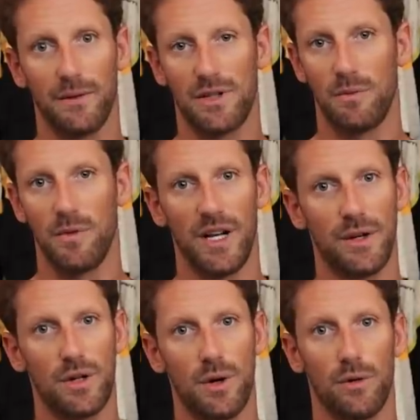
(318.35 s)
There was some really
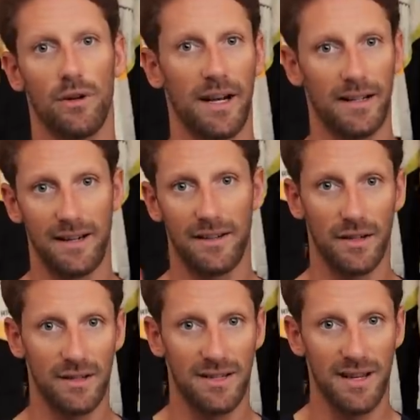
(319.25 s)
good corner, like that
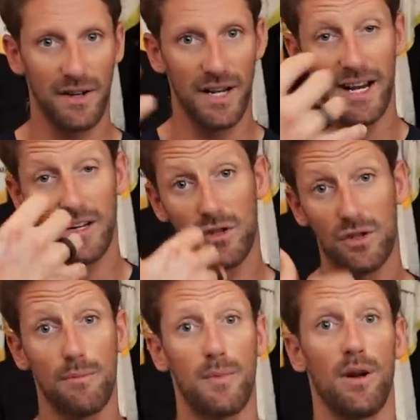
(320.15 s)
turn 7-8,
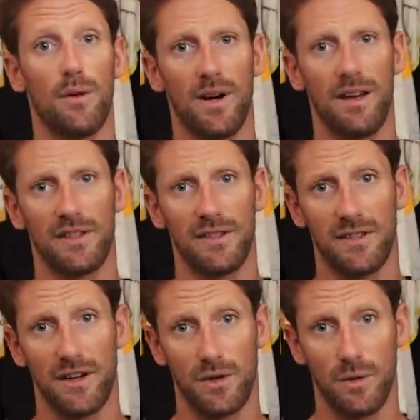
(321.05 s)
super long left hand side